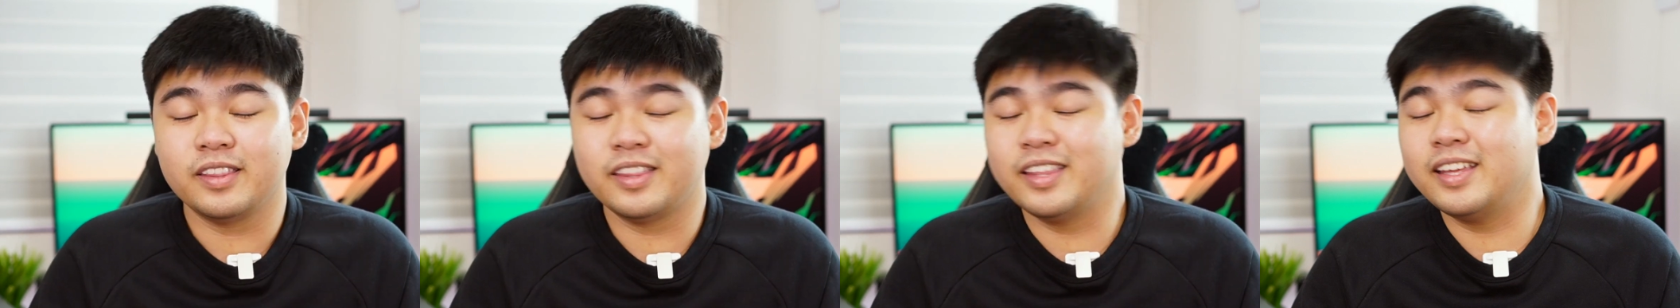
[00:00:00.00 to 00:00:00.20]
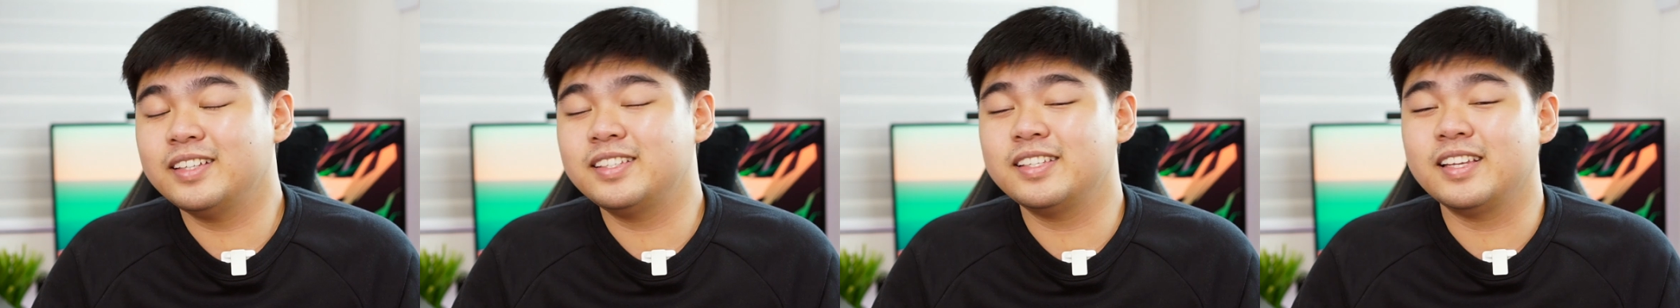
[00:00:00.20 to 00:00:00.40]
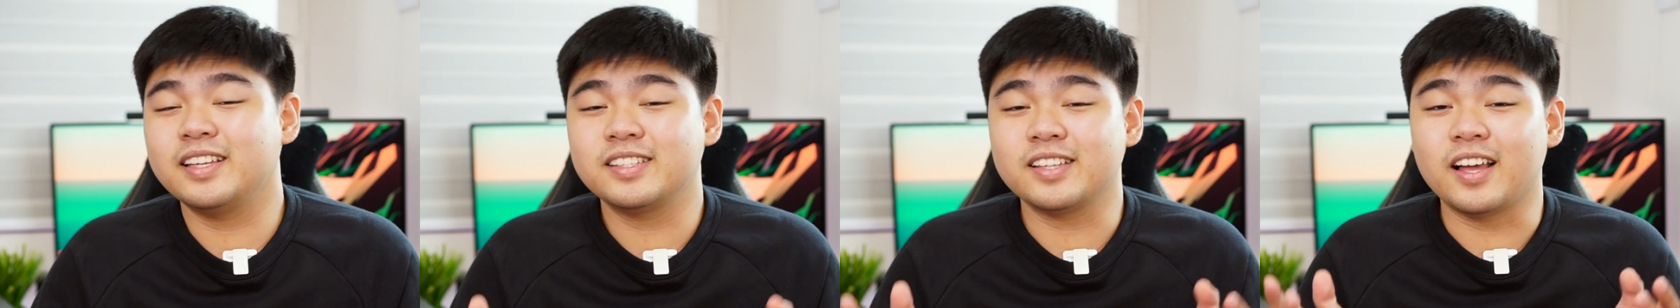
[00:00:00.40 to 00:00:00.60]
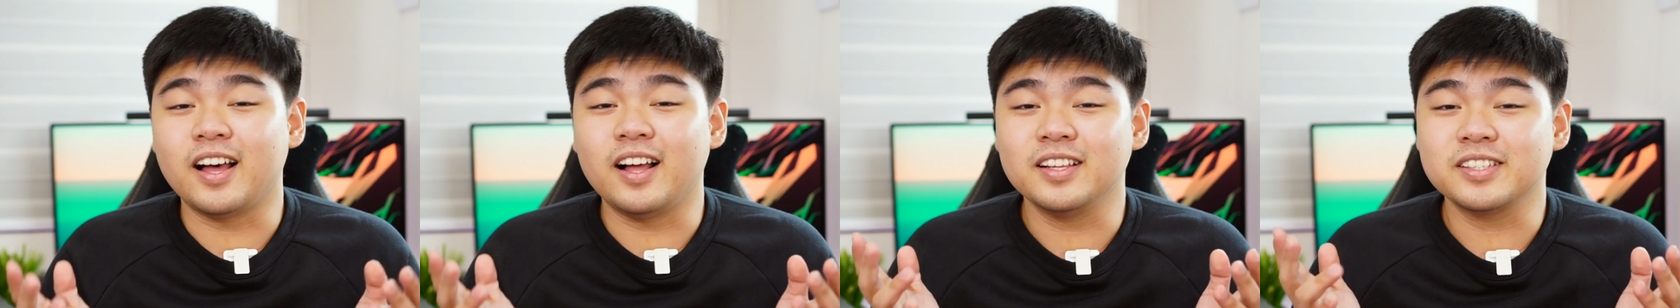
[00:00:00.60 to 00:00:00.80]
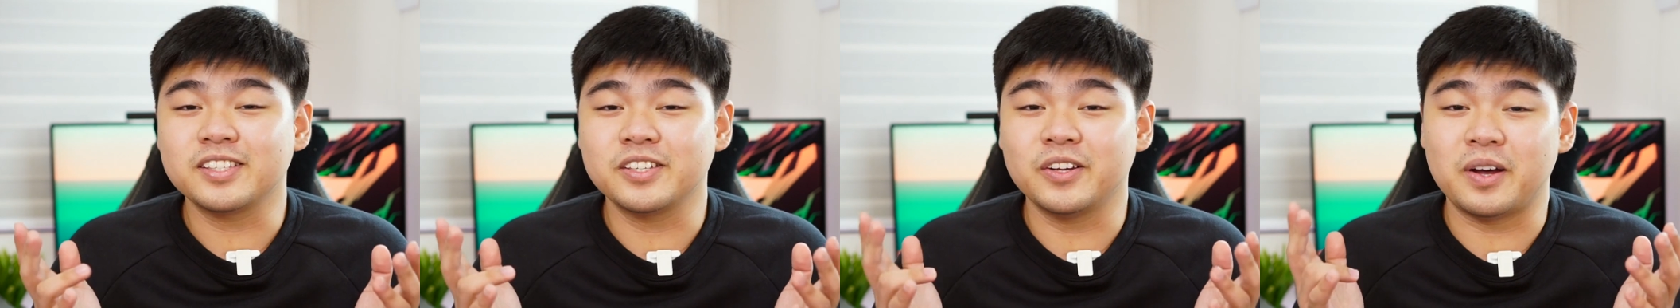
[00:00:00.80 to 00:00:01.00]
This is
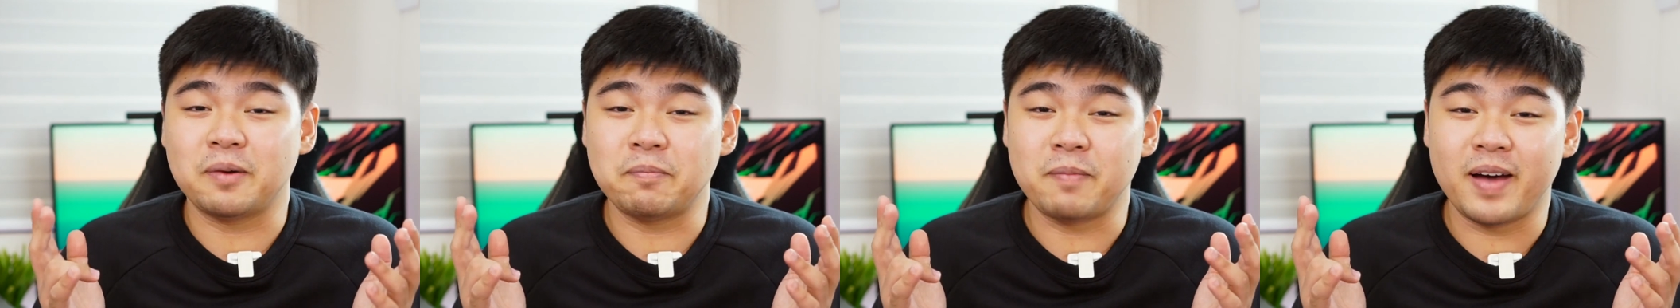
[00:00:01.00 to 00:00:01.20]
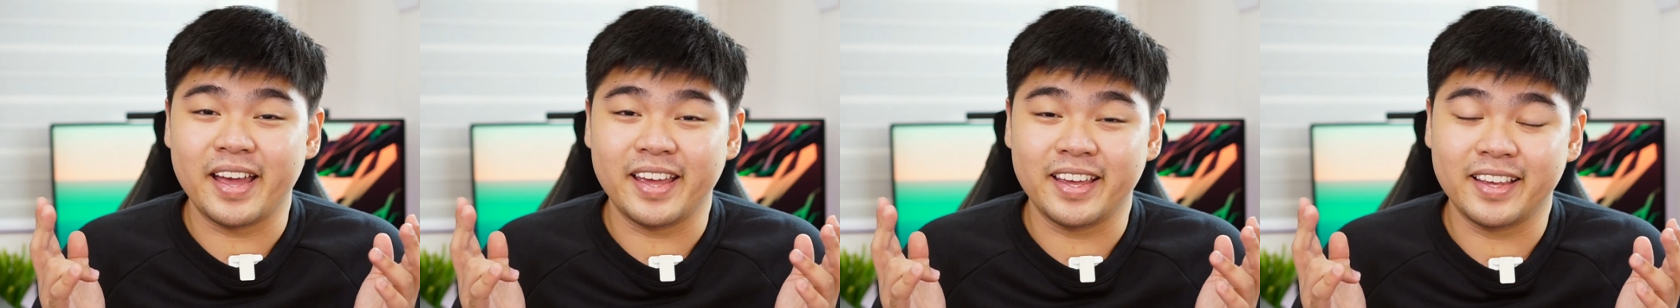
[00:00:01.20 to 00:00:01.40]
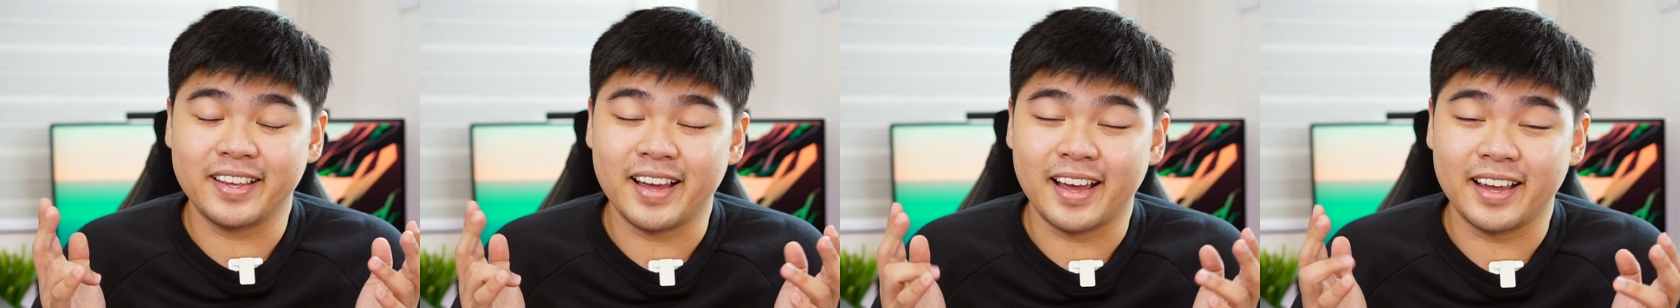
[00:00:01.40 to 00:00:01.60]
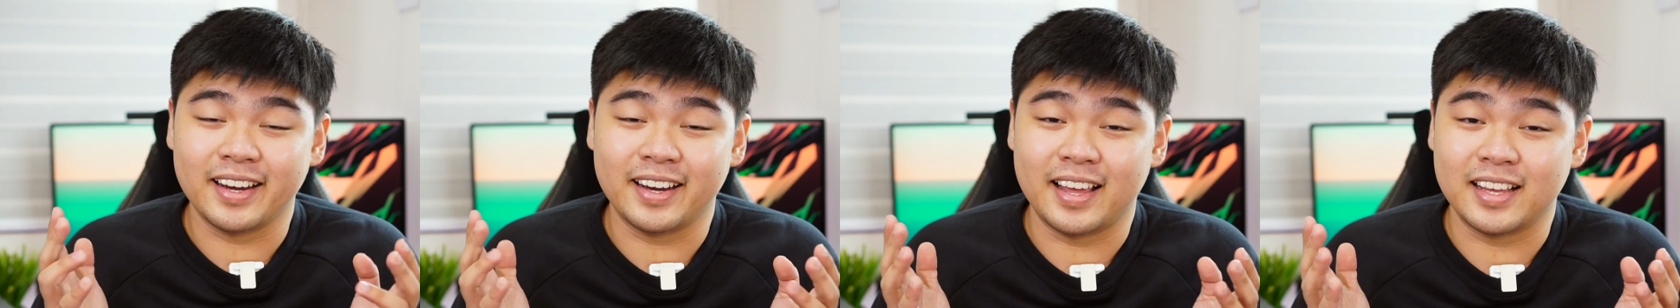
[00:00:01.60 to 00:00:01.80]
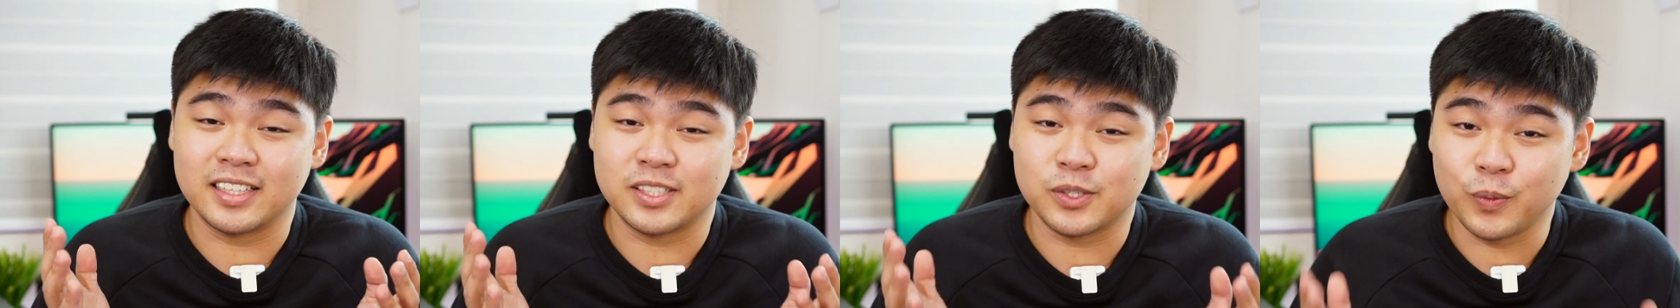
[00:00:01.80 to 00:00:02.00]
also a buying guide
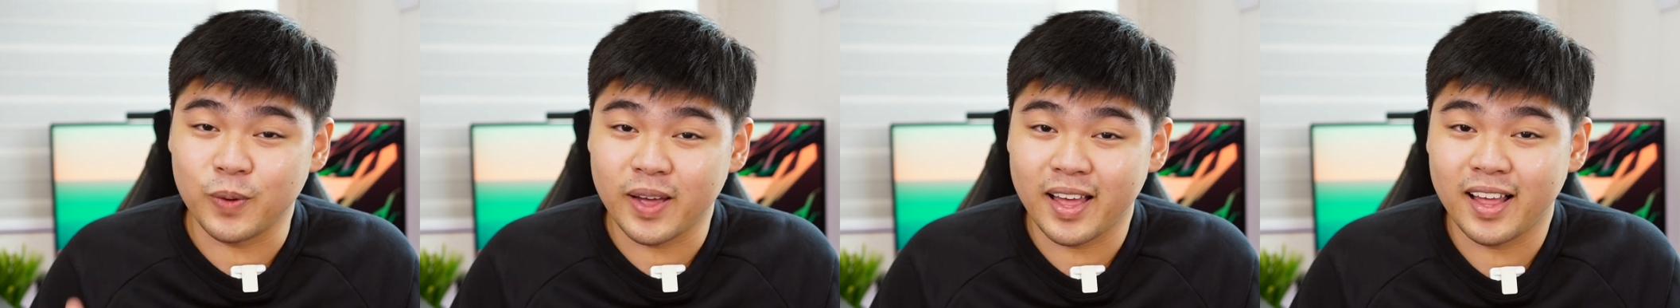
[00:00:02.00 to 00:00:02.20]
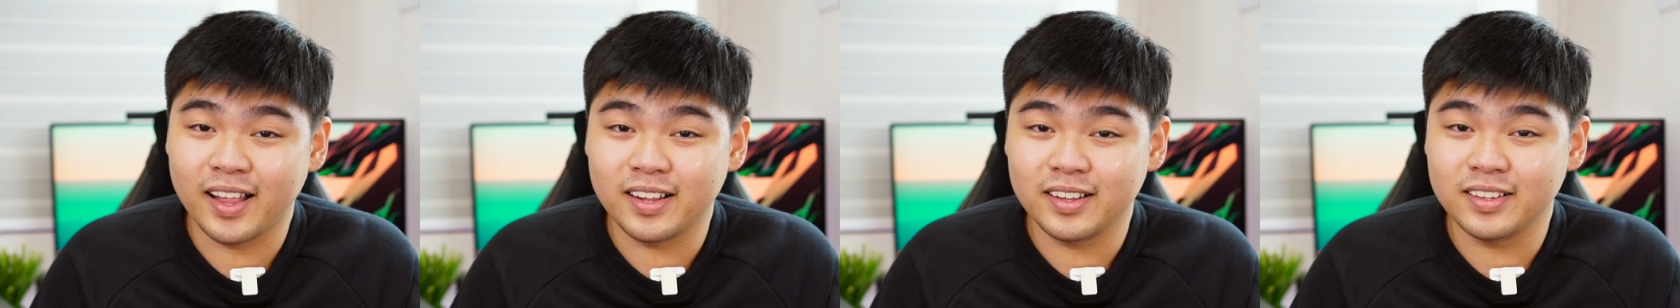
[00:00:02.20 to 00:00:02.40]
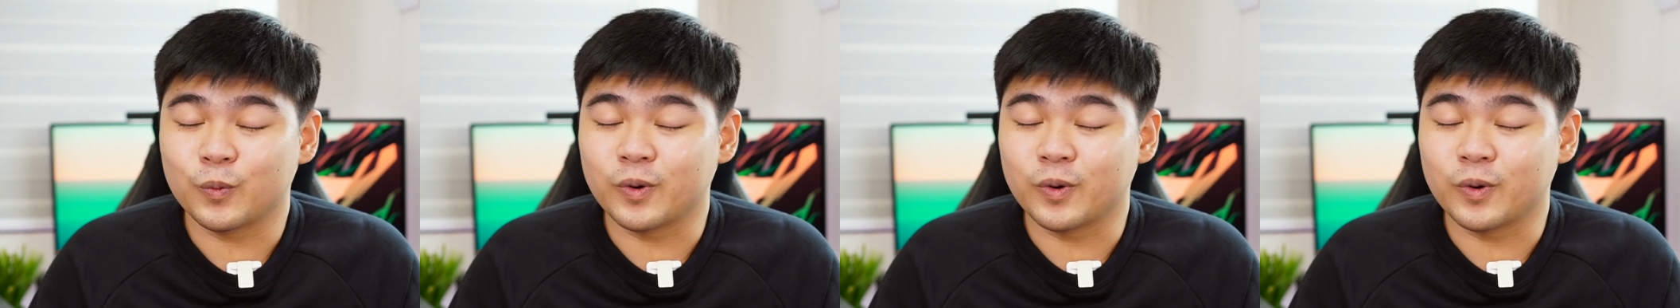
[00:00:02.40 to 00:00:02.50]
as well,